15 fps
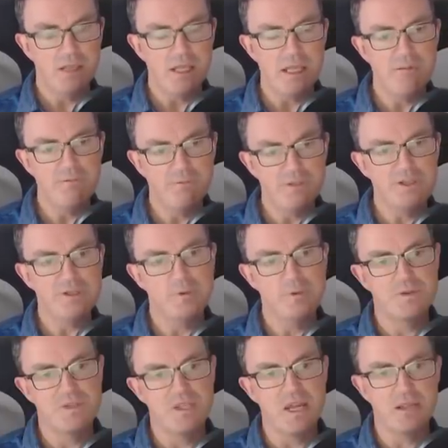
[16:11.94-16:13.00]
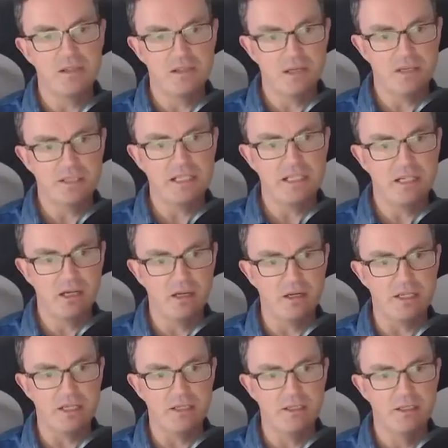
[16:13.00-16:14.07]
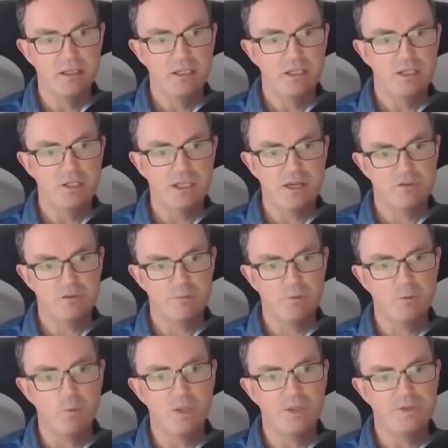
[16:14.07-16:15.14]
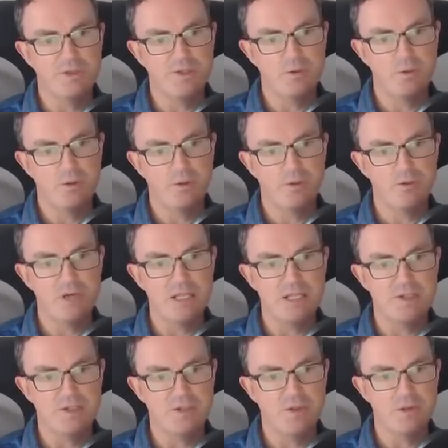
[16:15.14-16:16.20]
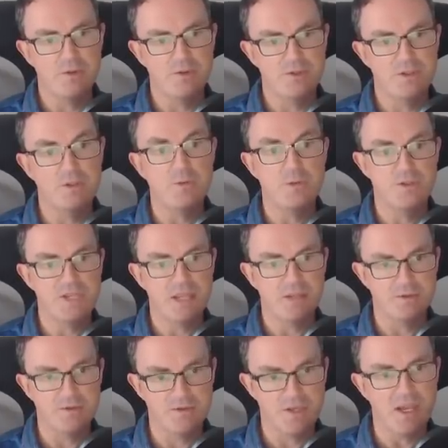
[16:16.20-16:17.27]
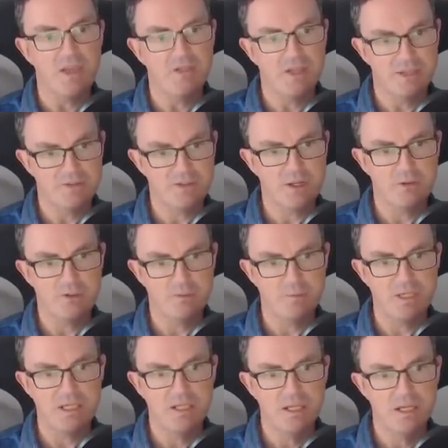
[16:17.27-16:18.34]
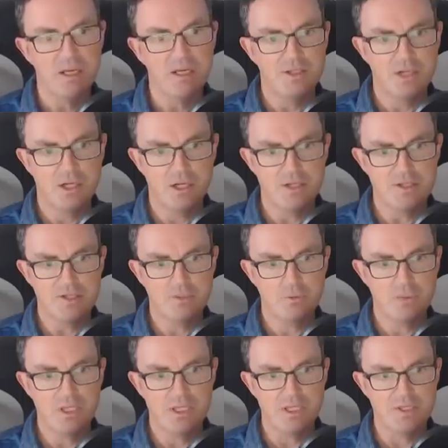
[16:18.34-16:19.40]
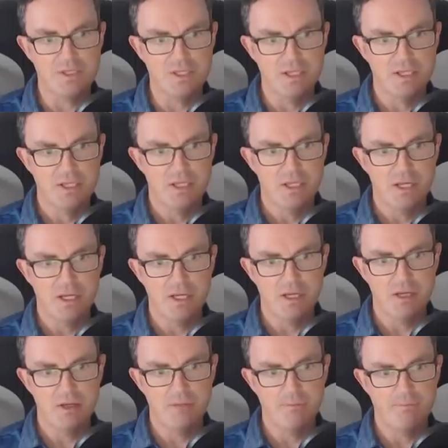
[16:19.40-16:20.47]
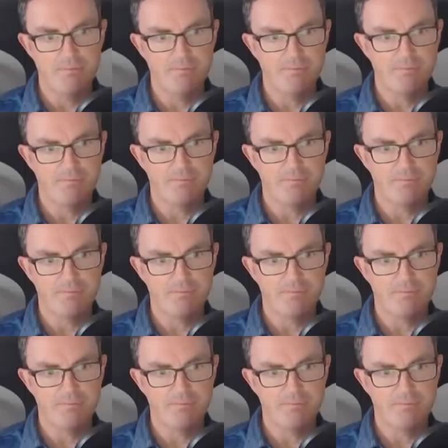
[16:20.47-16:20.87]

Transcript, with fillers: if this was the unlucky line, you'd have to put 1, 2 and 3 into those two cells, and that's going to be a tight squeeze. Um,